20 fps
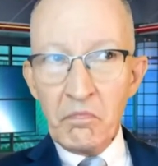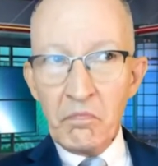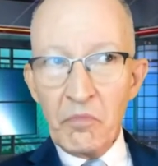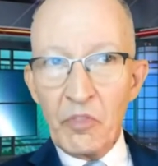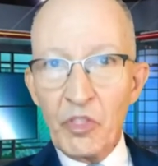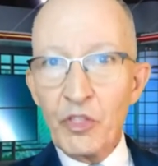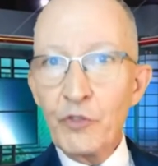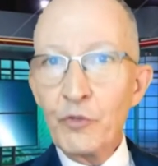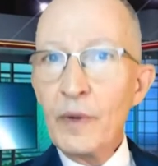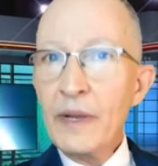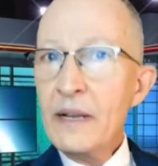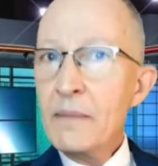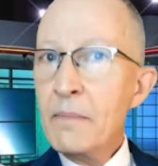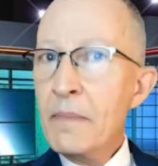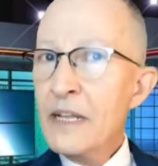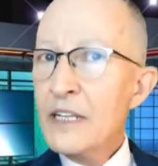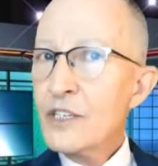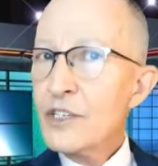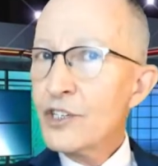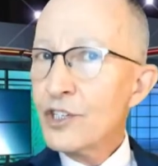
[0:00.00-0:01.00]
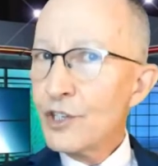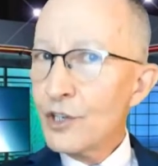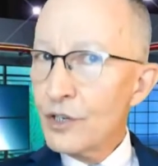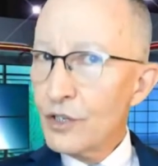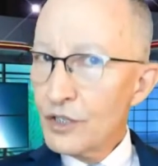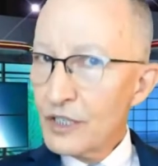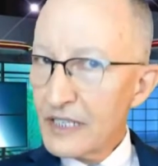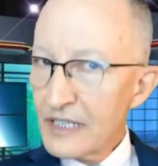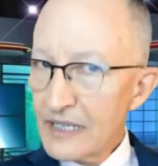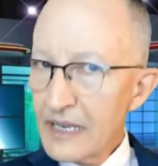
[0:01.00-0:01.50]
three
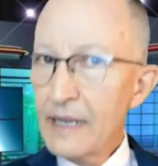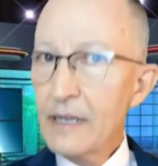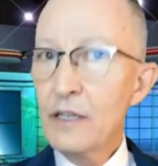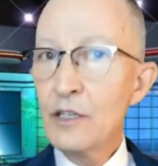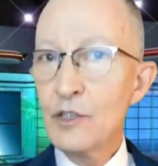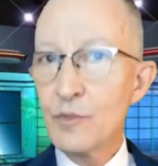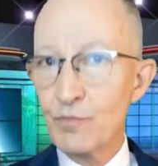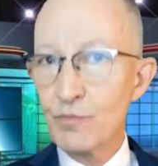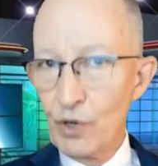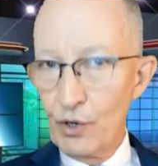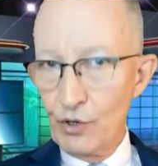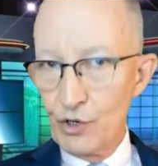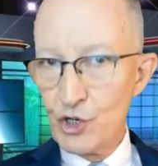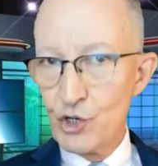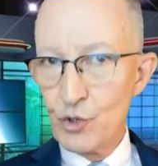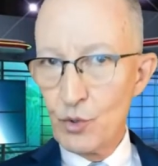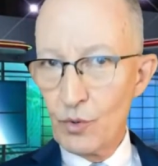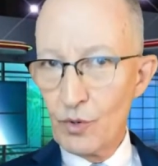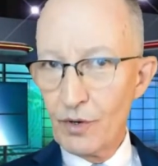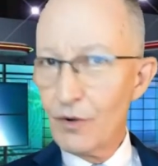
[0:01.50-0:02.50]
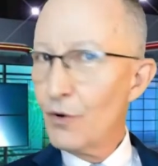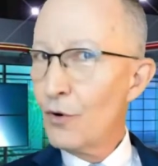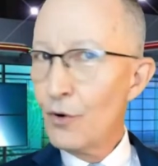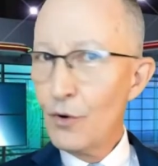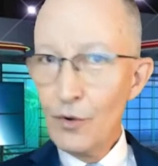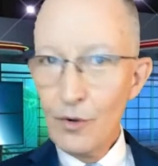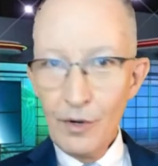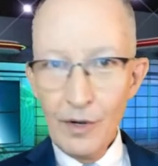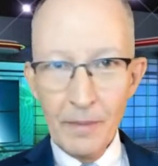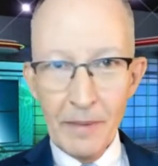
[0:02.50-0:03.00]
dimensional sales brochure
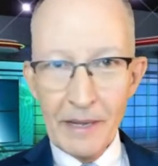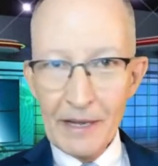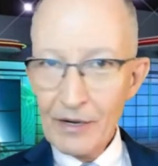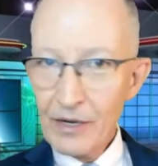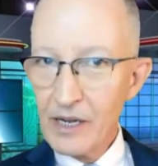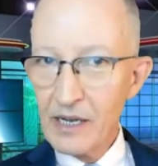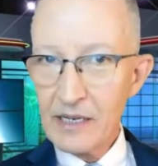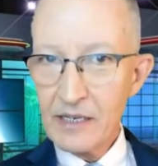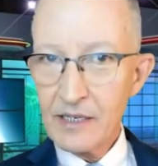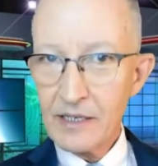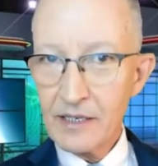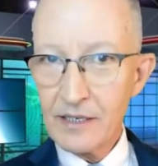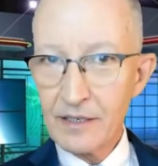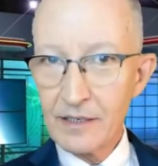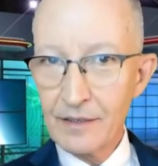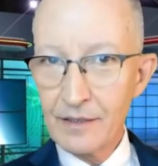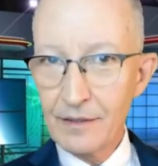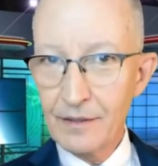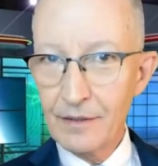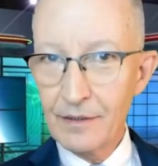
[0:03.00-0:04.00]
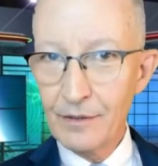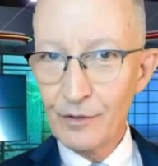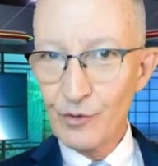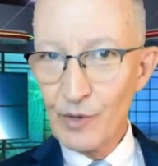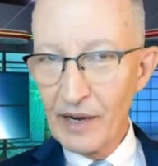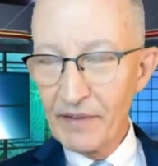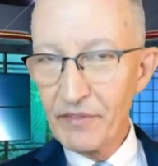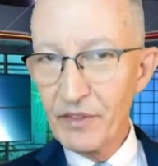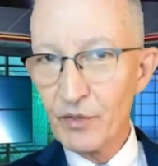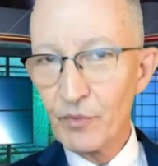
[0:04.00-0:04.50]
all about us
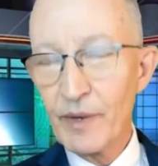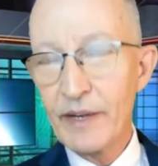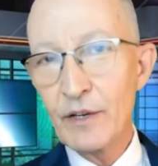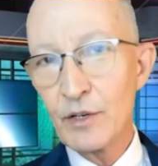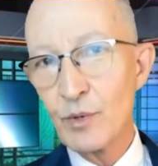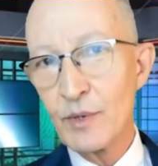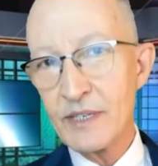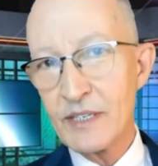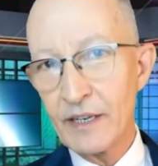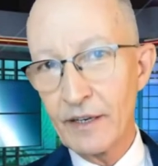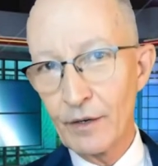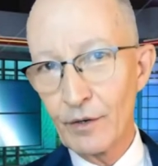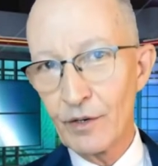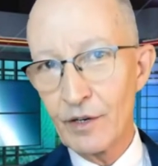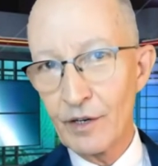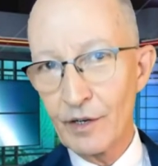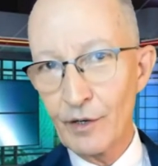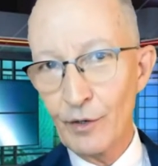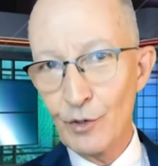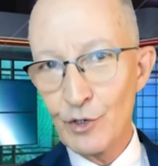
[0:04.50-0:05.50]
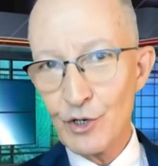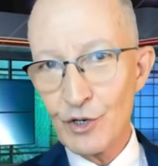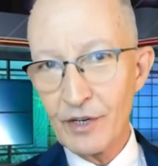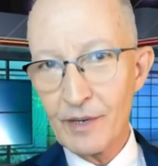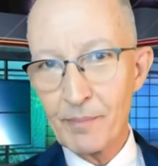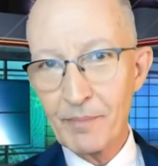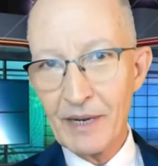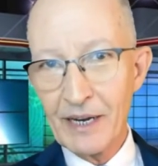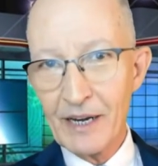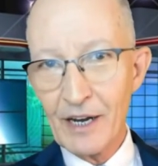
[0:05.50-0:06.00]
driving the reader to a singular conclusion.
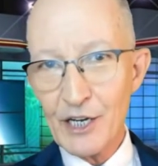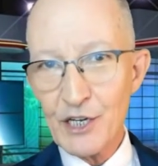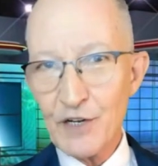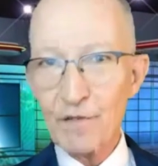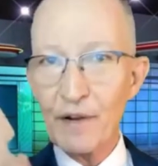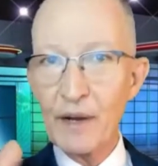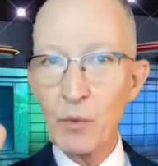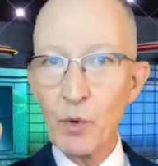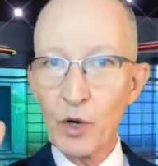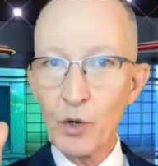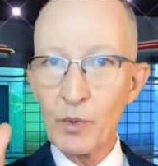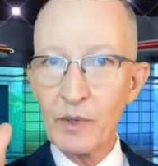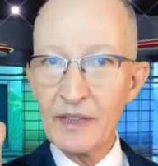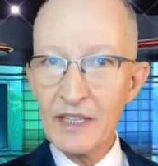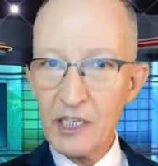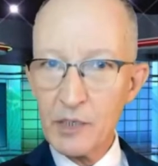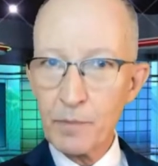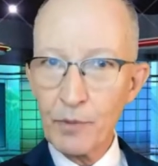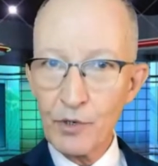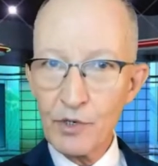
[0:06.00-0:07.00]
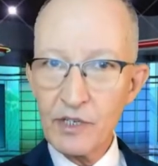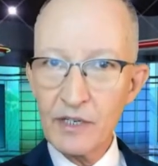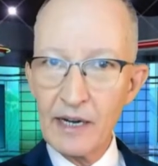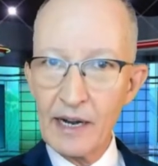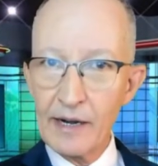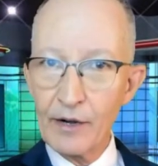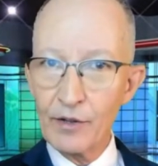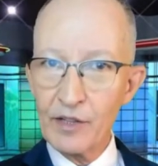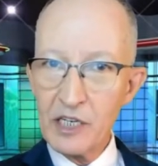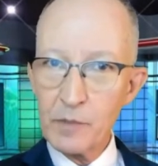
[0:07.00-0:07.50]
My gosh, if I work with this person,
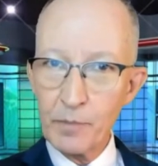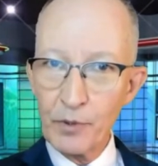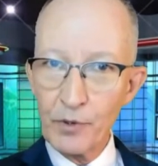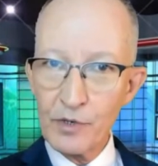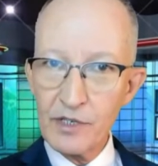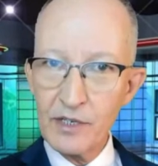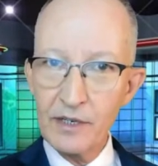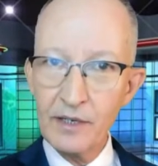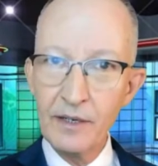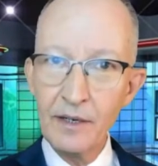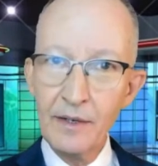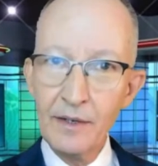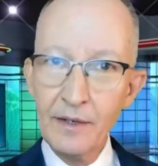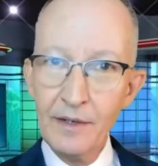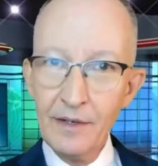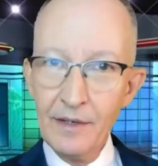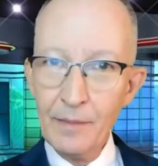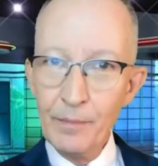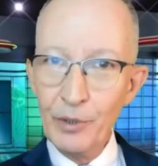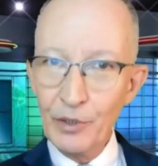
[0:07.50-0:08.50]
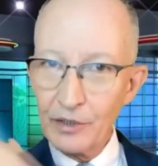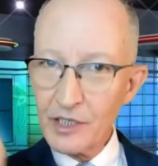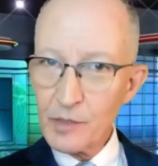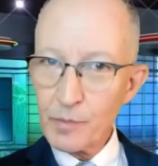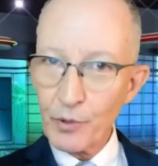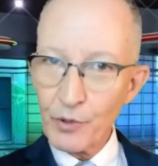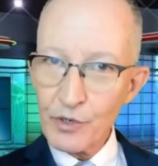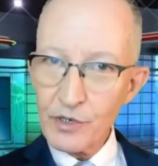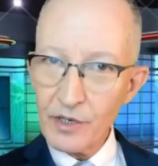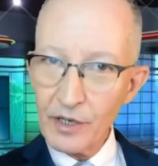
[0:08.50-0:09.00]
hire this person, put this
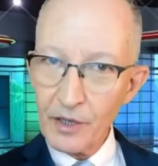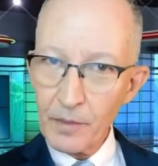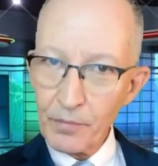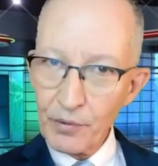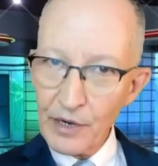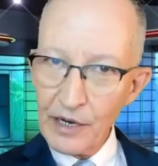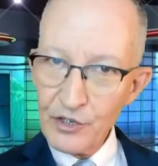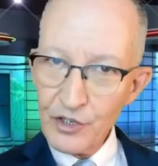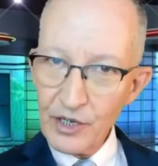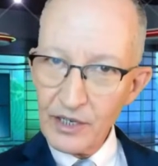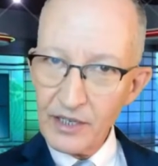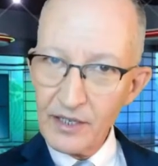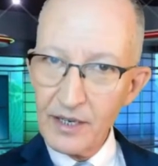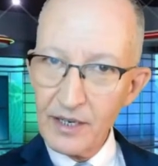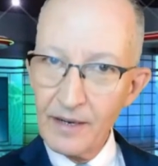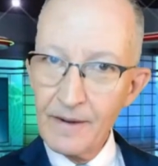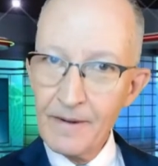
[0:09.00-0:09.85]
person on the project,